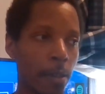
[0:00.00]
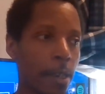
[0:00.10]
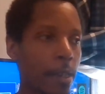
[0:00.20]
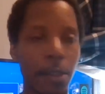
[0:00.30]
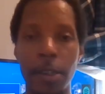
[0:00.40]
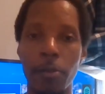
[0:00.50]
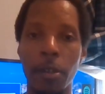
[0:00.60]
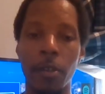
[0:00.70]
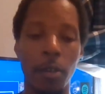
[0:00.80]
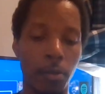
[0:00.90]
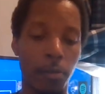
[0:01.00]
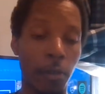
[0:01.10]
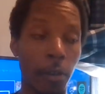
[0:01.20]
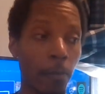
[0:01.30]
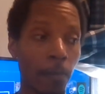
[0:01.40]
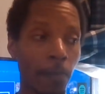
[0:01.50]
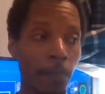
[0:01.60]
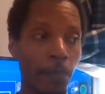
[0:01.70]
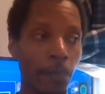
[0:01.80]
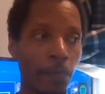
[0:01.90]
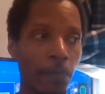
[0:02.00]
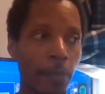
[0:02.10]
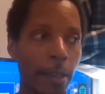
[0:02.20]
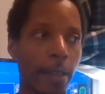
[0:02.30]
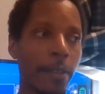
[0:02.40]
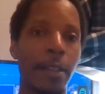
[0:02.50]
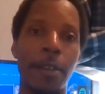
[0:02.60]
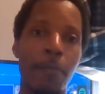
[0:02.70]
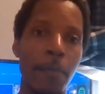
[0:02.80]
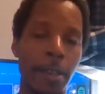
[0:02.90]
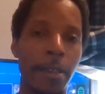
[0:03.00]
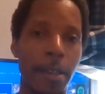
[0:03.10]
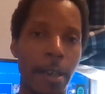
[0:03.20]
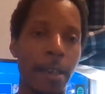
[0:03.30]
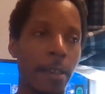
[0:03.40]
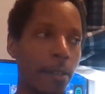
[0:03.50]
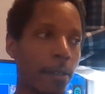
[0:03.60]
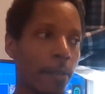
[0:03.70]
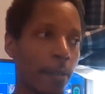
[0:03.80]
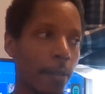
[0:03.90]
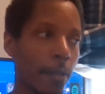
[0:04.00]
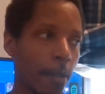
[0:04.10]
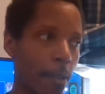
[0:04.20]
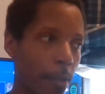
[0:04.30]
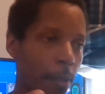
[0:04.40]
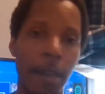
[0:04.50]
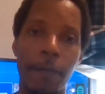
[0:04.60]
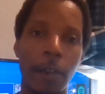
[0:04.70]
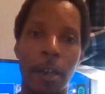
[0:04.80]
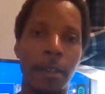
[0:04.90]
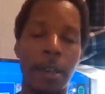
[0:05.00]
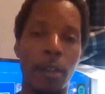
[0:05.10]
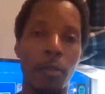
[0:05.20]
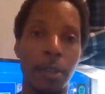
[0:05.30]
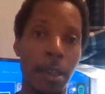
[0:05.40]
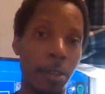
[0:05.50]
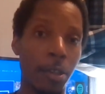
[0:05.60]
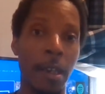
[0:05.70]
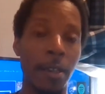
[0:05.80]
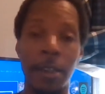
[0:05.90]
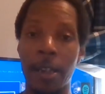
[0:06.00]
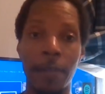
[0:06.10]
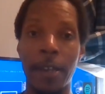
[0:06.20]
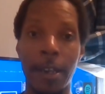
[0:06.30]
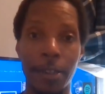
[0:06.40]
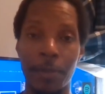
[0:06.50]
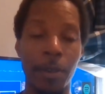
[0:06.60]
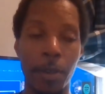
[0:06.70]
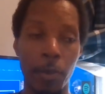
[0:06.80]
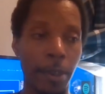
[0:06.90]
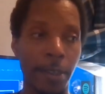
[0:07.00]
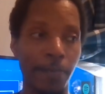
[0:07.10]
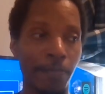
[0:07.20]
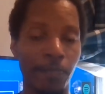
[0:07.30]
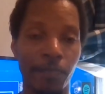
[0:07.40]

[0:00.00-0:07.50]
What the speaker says: this deal can go through, and then the minute that they find out that John and Ava had something to do with it,